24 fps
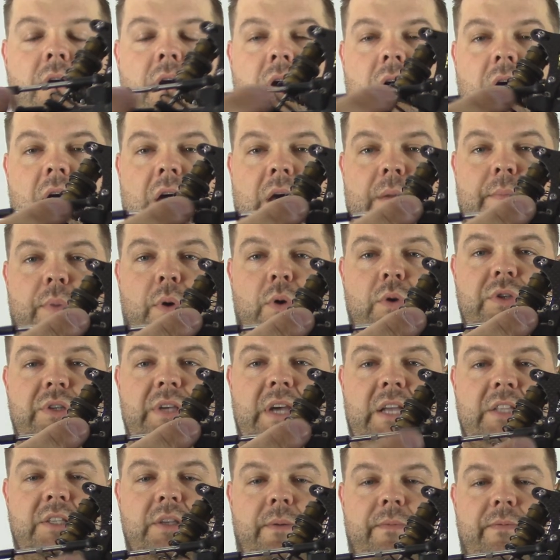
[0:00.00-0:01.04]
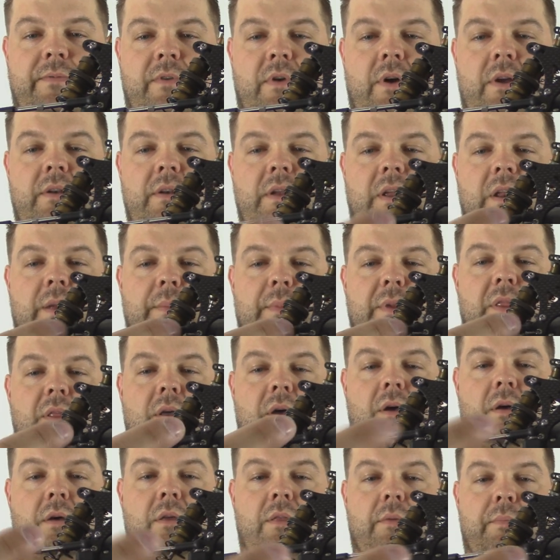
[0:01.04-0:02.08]
on both sides up front, and I'm in
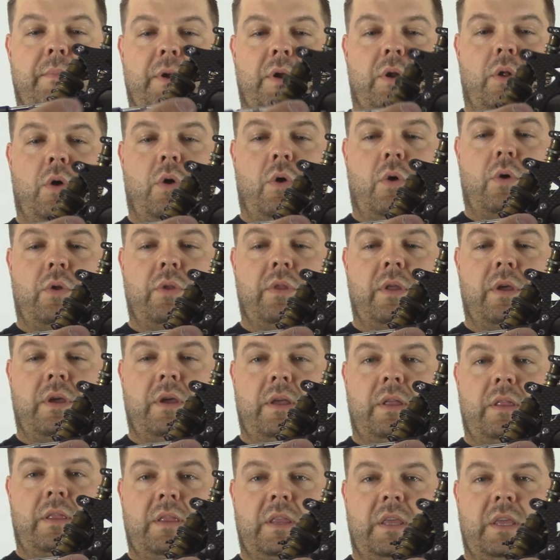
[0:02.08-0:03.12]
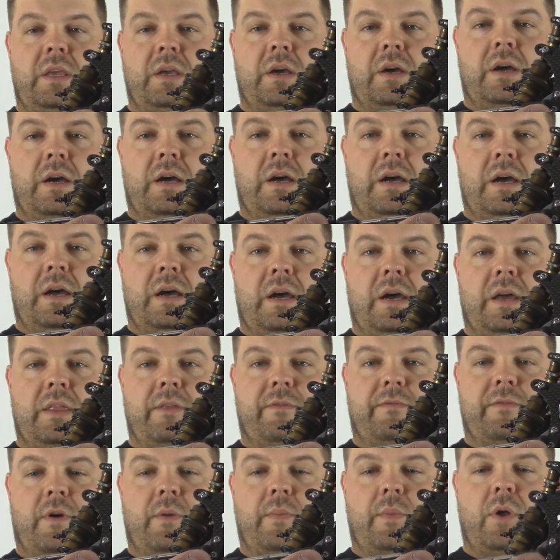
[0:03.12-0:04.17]
the middle hole in the on
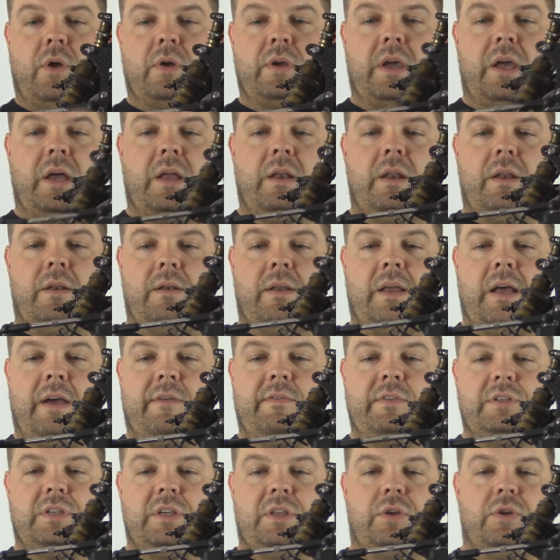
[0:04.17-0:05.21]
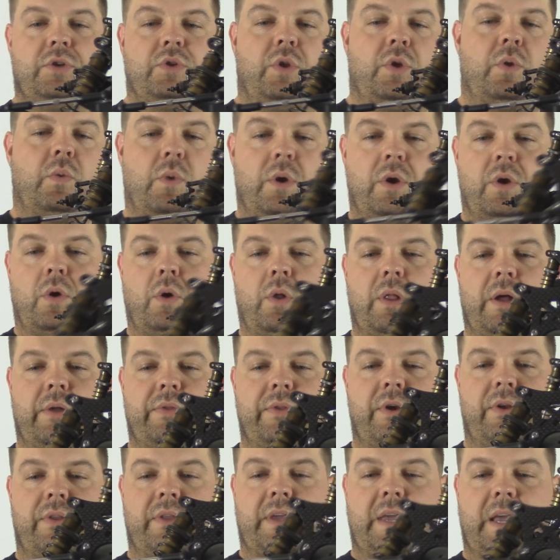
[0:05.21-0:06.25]
the front bulkhead, and obviously there's only one hole out
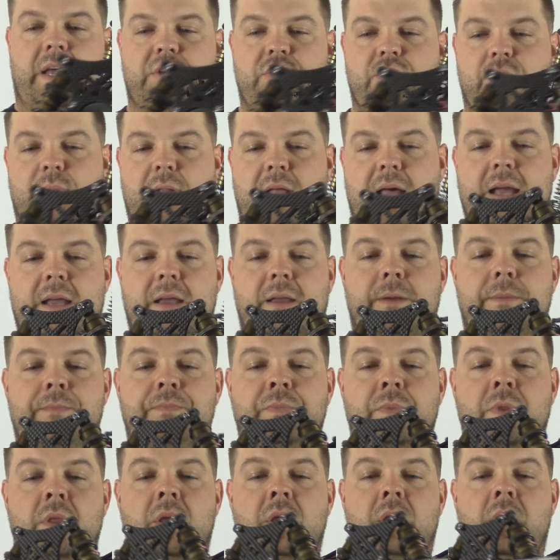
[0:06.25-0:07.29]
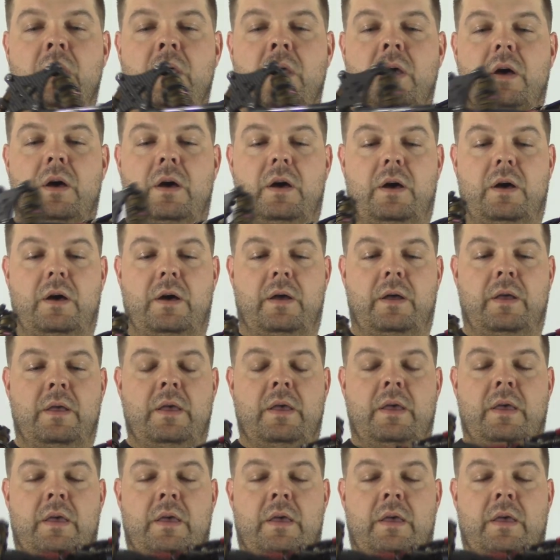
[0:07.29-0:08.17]
there in the caster block. I'm